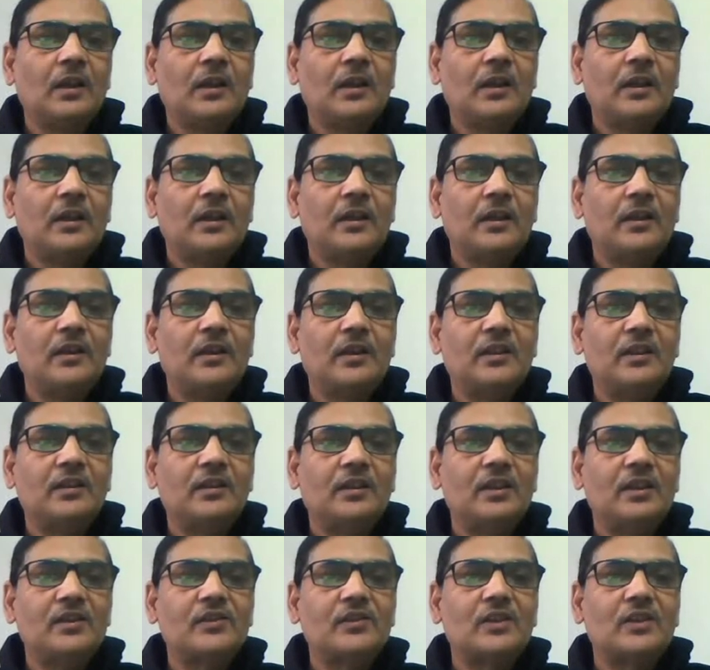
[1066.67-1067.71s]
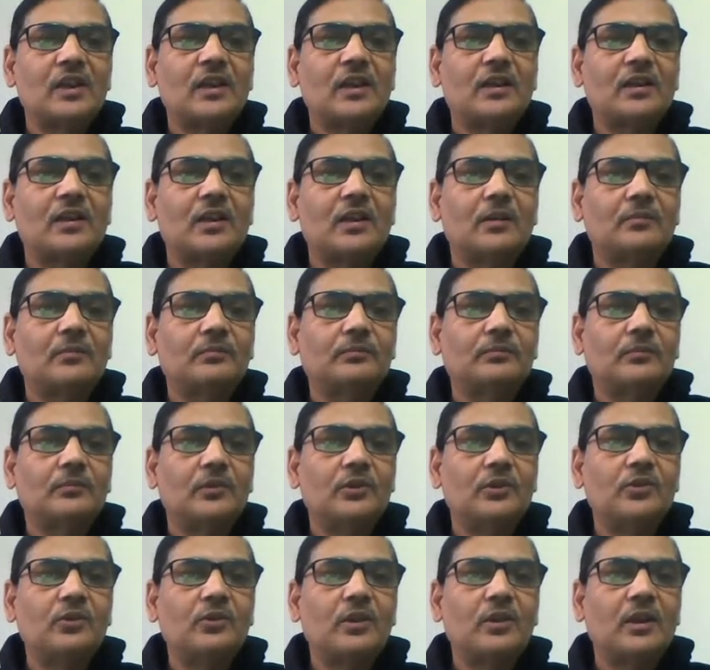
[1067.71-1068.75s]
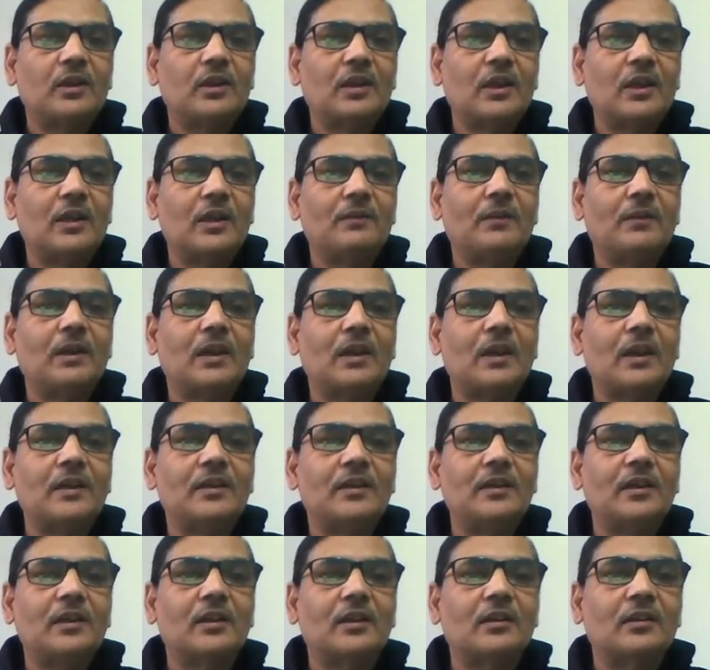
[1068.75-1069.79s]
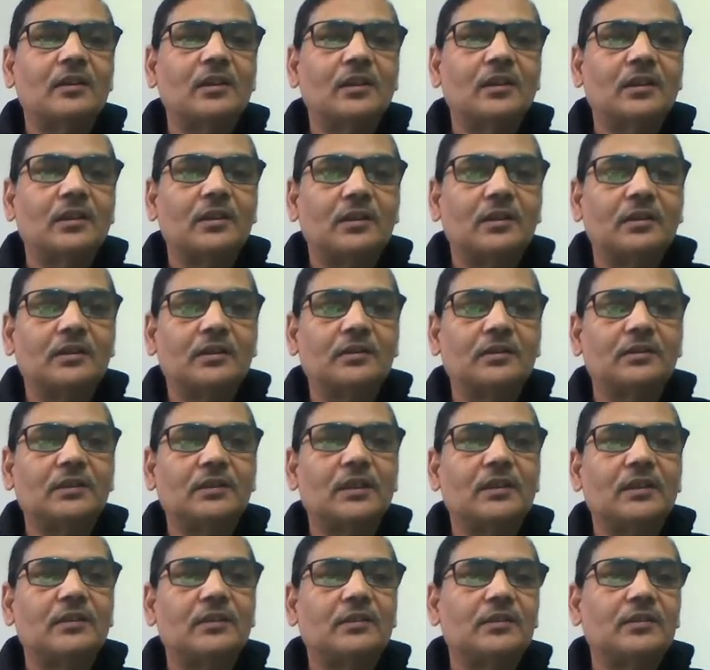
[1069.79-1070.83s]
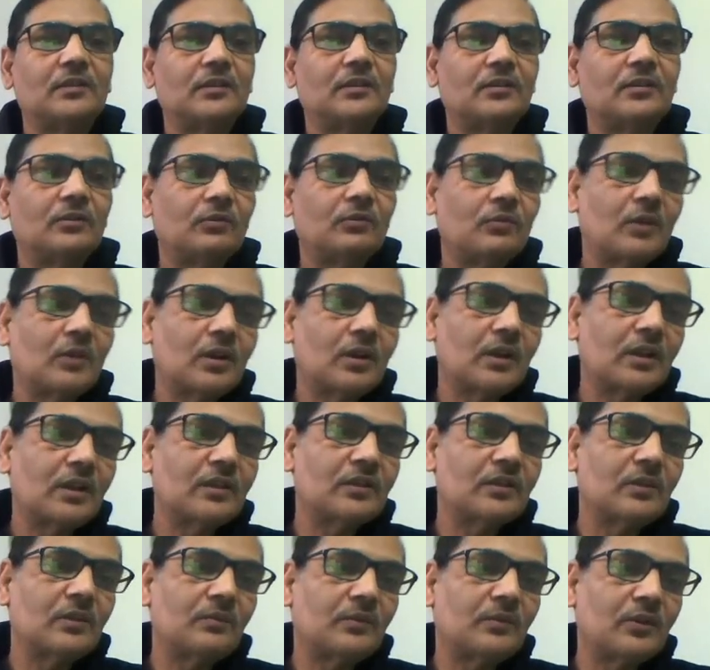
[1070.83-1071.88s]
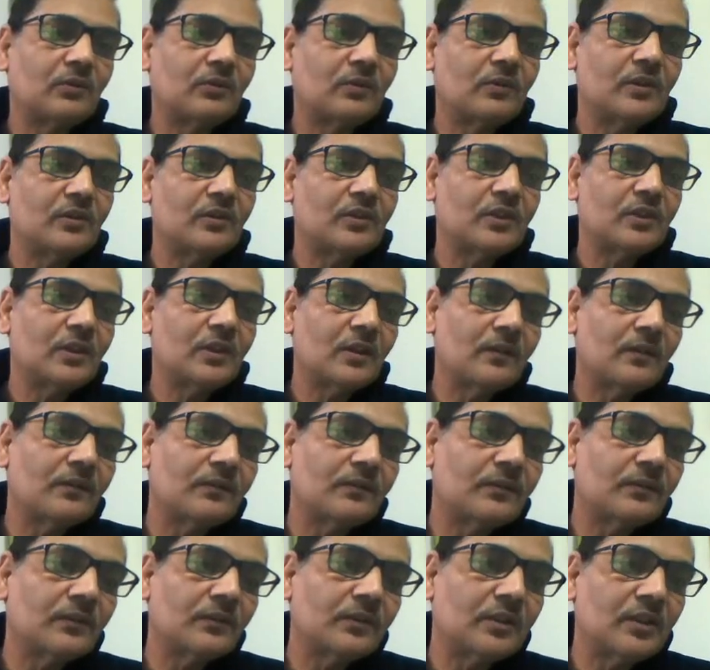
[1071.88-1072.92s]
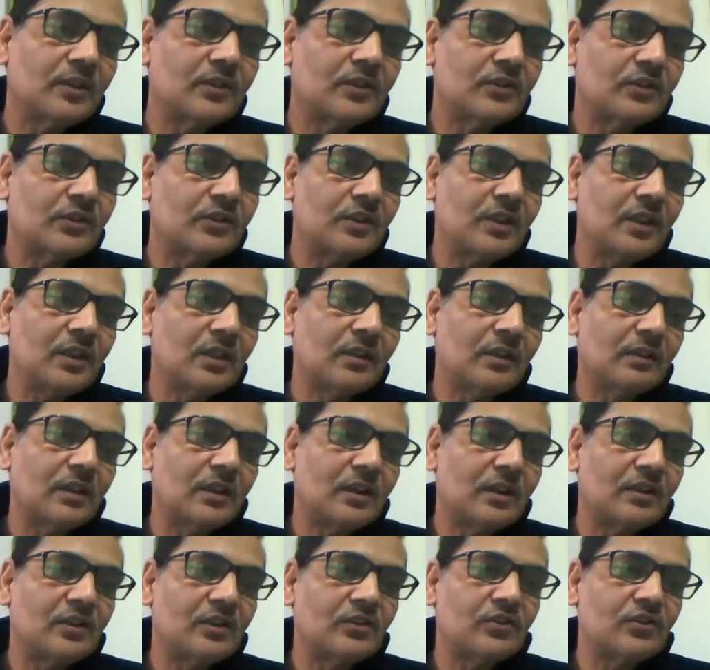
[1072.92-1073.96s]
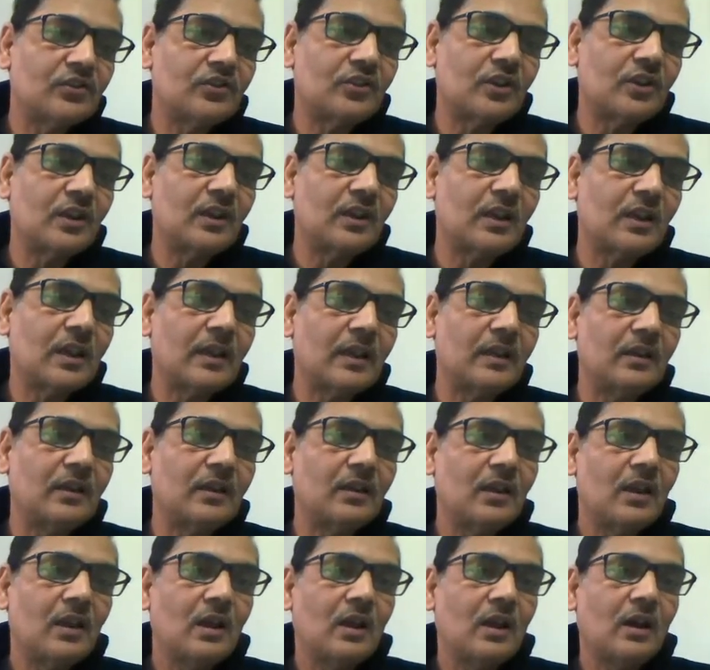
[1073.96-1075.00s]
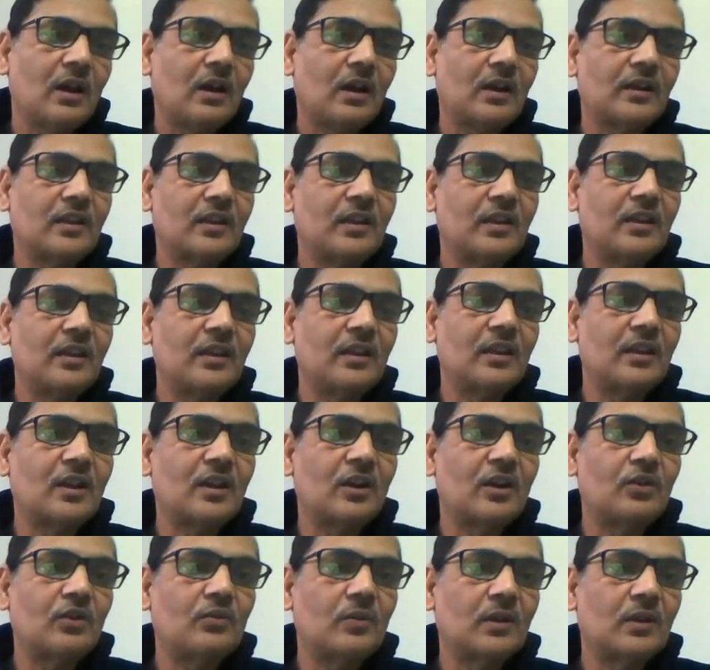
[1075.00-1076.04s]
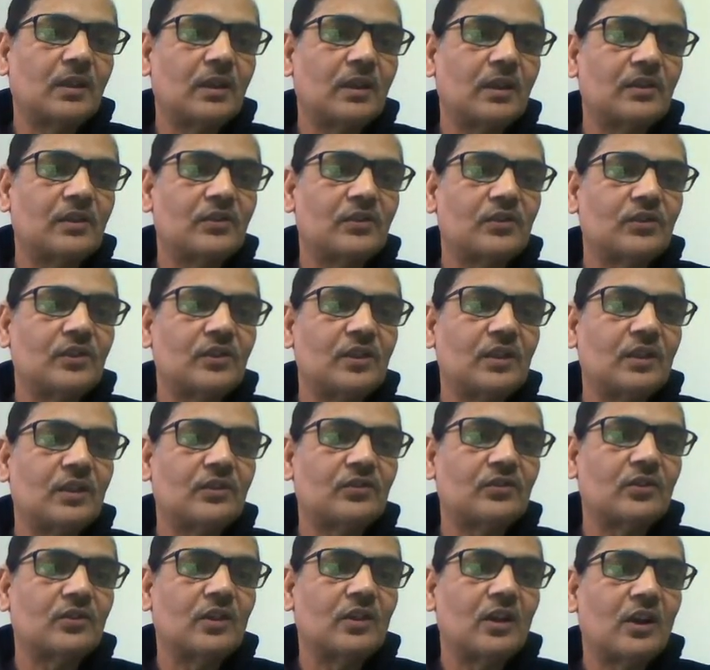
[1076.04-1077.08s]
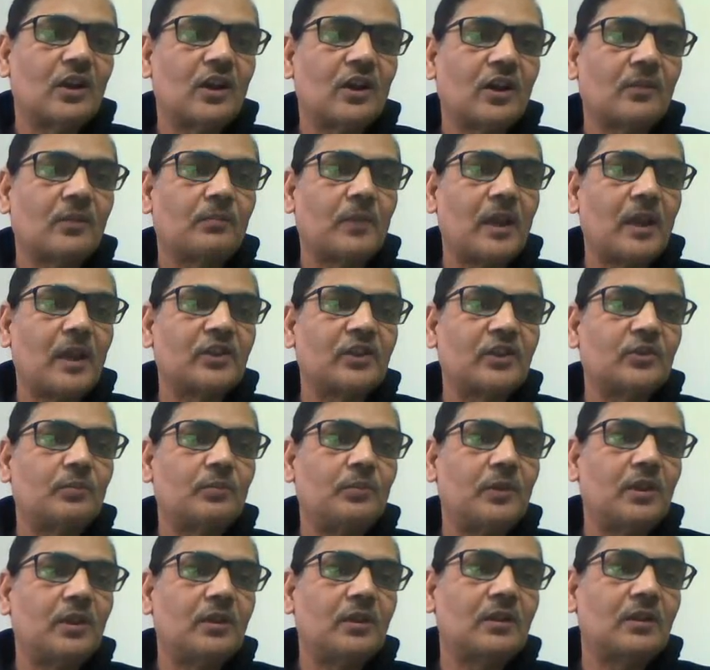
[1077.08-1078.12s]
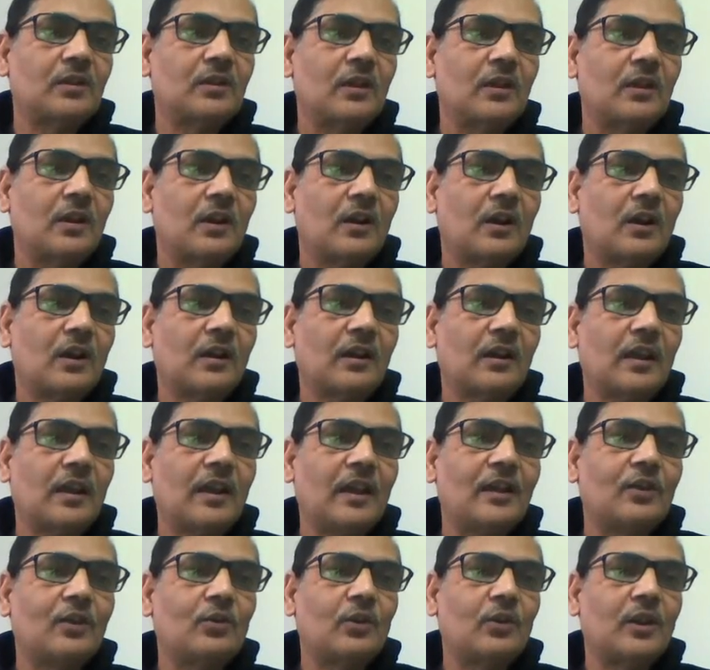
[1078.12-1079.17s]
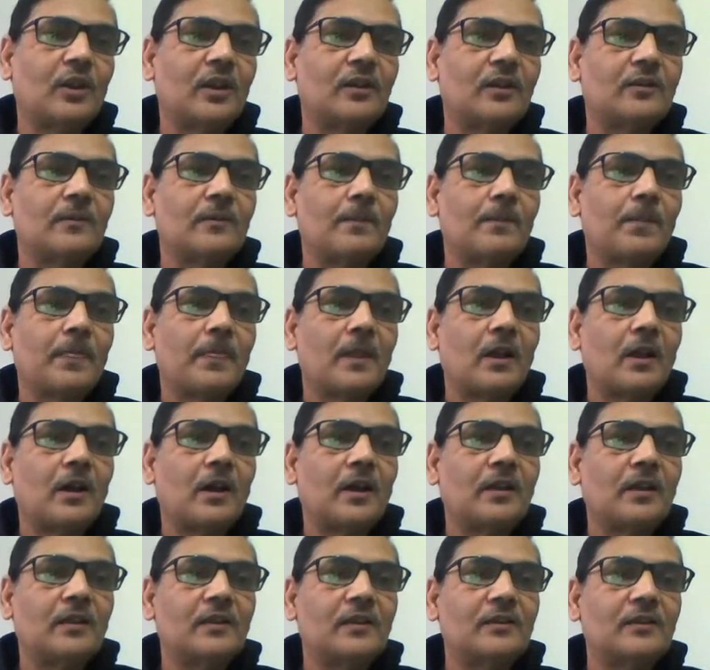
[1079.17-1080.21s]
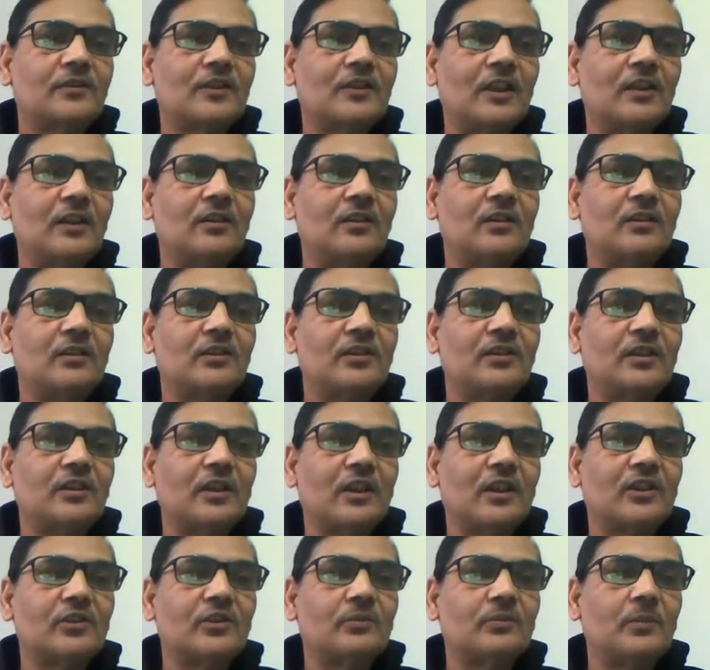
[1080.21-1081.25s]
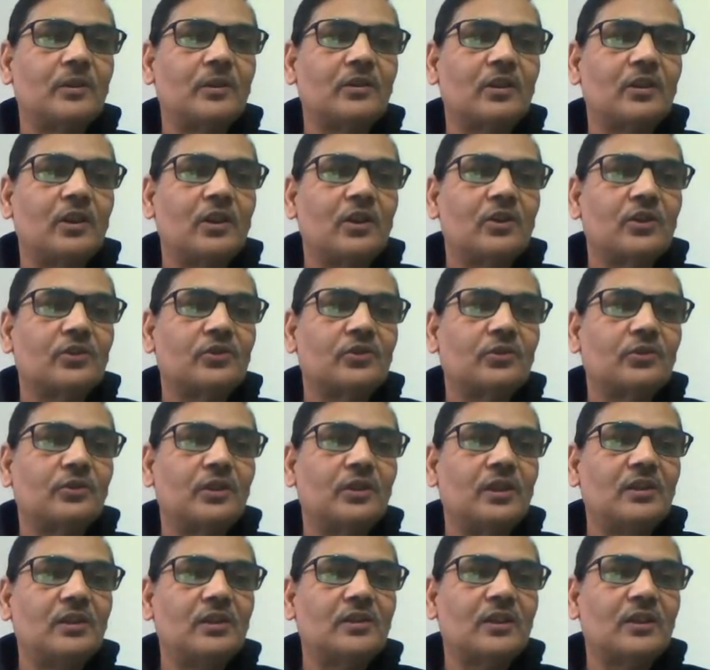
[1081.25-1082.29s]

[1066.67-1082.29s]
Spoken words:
Here in this diagram, you can have an idea that what is the frequency of this TL, that is tree line, or Kirikahua, that is CH, or Pike's Peak, or Arrowhead, or standard gene arrangement. So these are